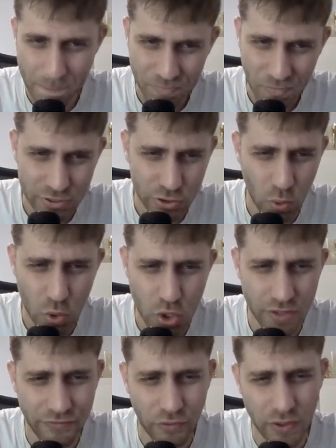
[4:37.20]

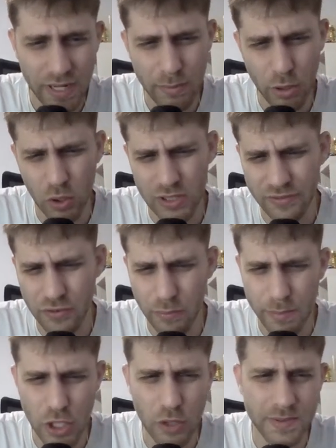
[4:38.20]
solution for him, because after
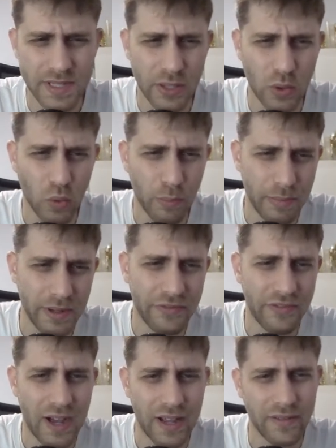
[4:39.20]
bishop c2,
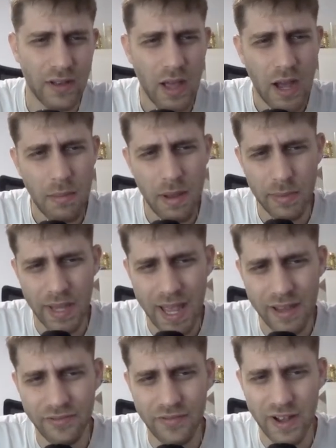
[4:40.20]
b5, maybe
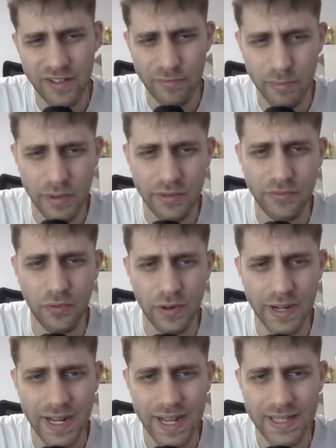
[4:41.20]
a5, b4,
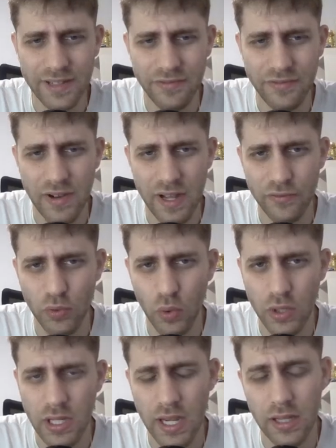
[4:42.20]
knight d5,
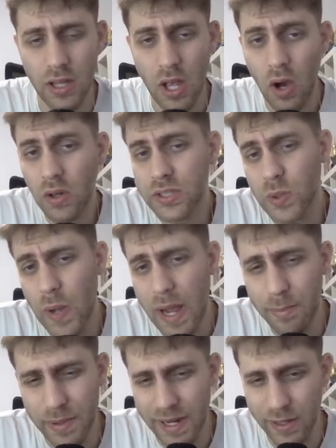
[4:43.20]
rook e8, also
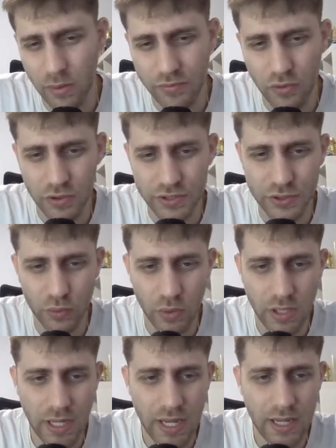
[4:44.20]
I'm playing of course
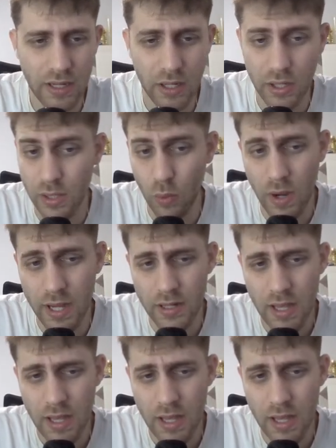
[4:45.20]
rook e1,